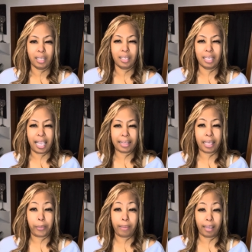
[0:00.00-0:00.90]
Yeah, I
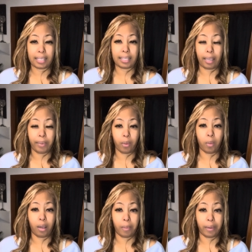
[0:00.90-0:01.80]
think we might stop at
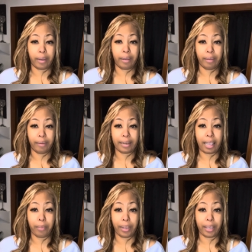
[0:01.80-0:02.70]
Wawa on
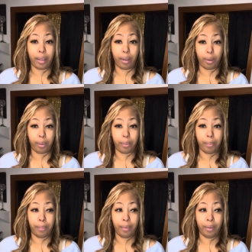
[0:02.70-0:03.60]
our way home.
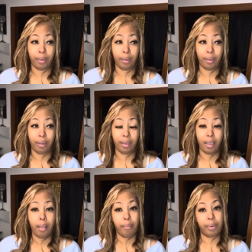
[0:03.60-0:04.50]

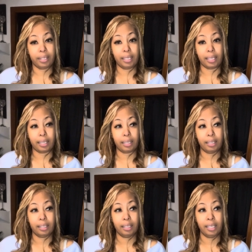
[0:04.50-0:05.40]
But yeah,
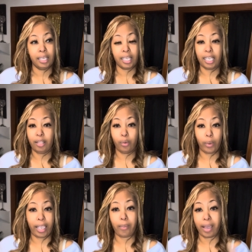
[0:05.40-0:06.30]
either
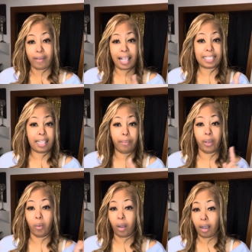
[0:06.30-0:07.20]
way, whether I stop
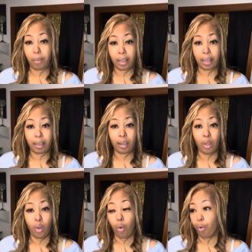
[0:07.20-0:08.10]
at Wawa
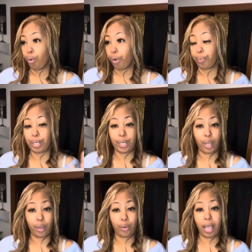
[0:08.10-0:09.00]
or we
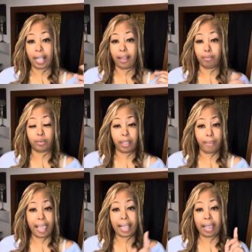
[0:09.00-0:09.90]
don't, I come straight
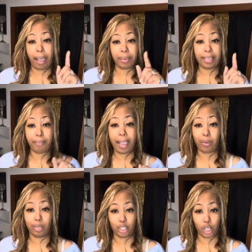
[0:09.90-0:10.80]
back. I'm going to get
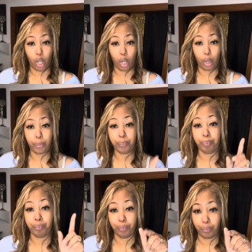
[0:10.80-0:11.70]
back with y'all
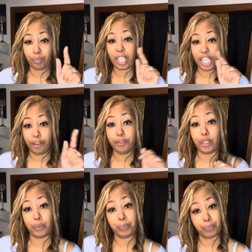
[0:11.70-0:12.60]
in a
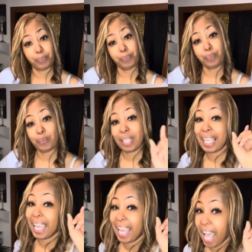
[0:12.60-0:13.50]
few.
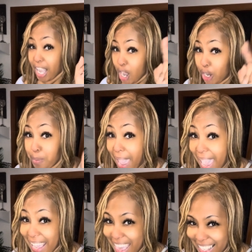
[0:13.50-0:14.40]
Call you back.